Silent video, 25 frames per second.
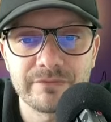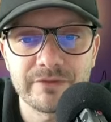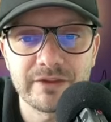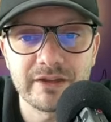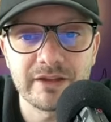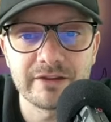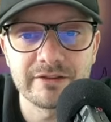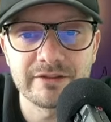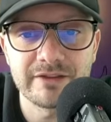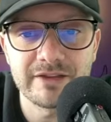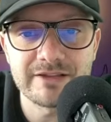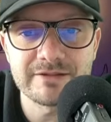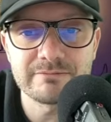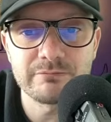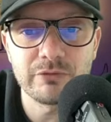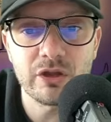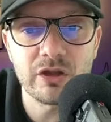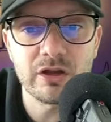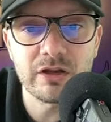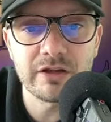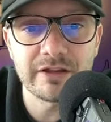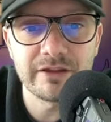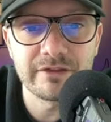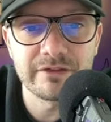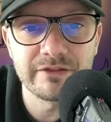at this
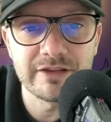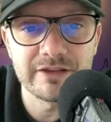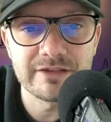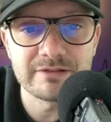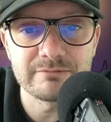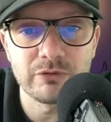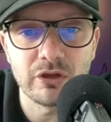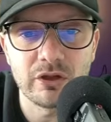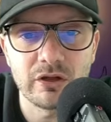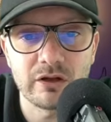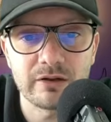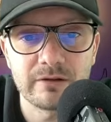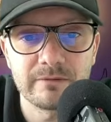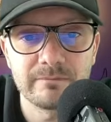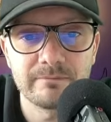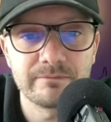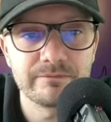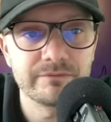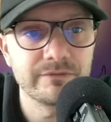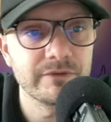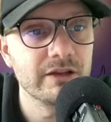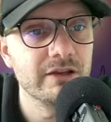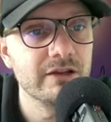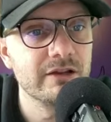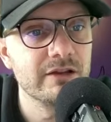block,
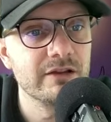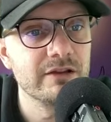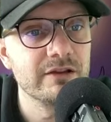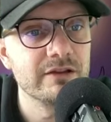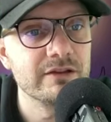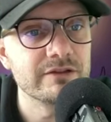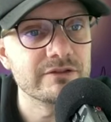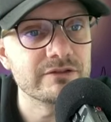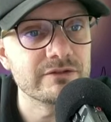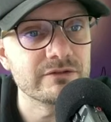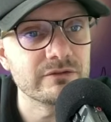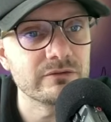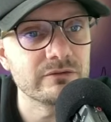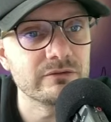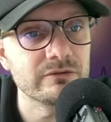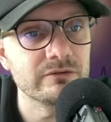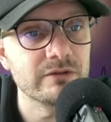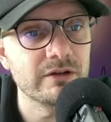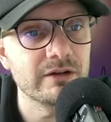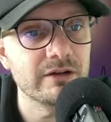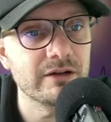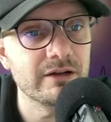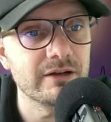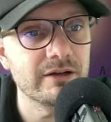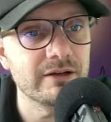So
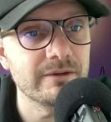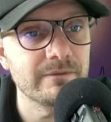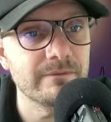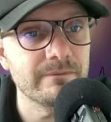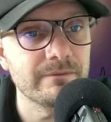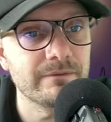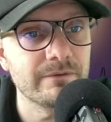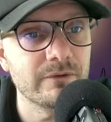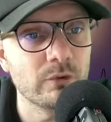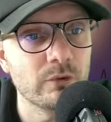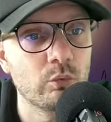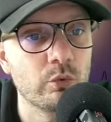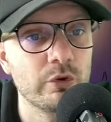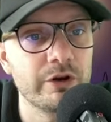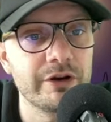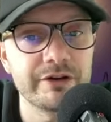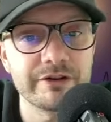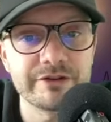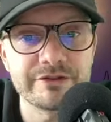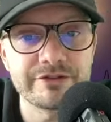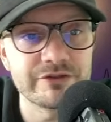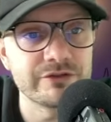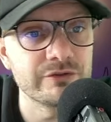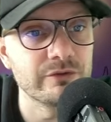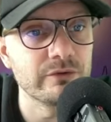where
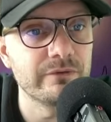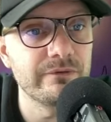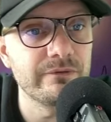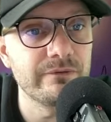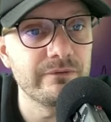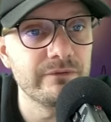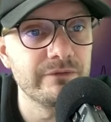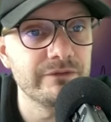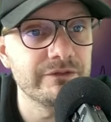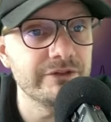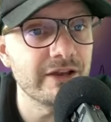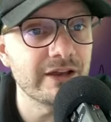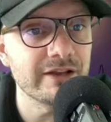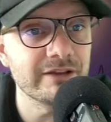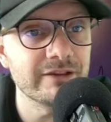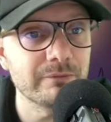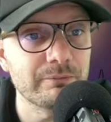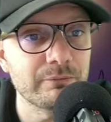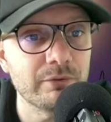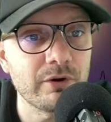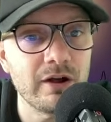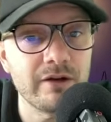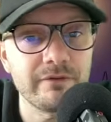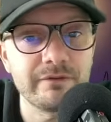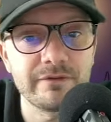to take the
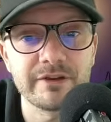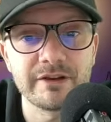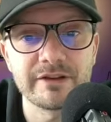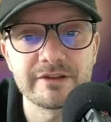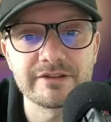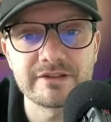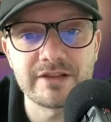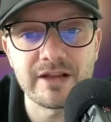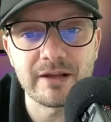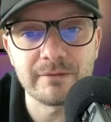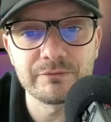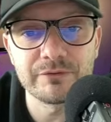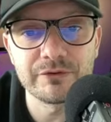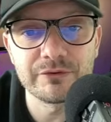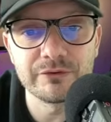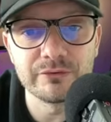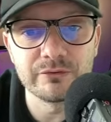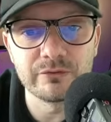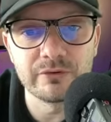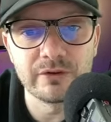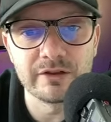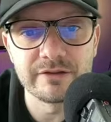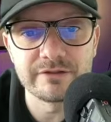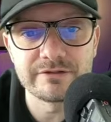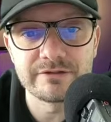profit, it's up to you
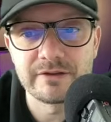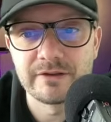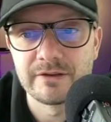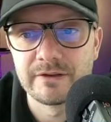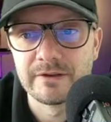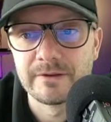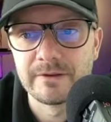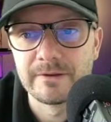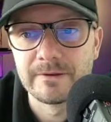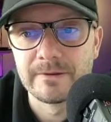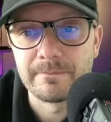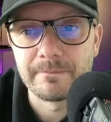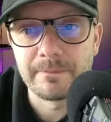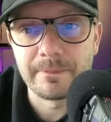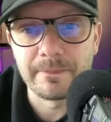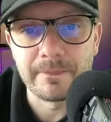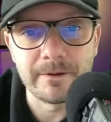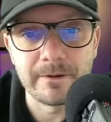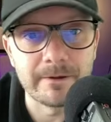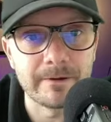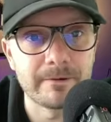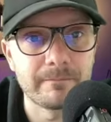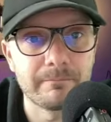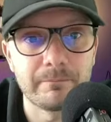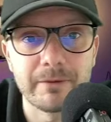guys.
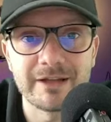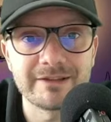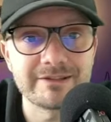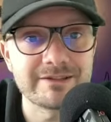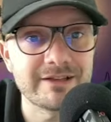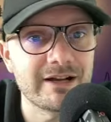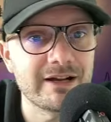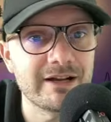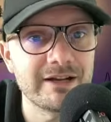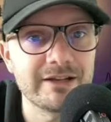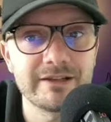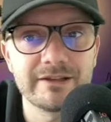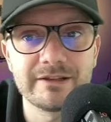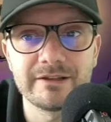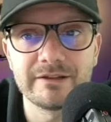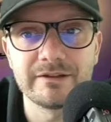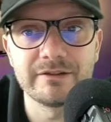But I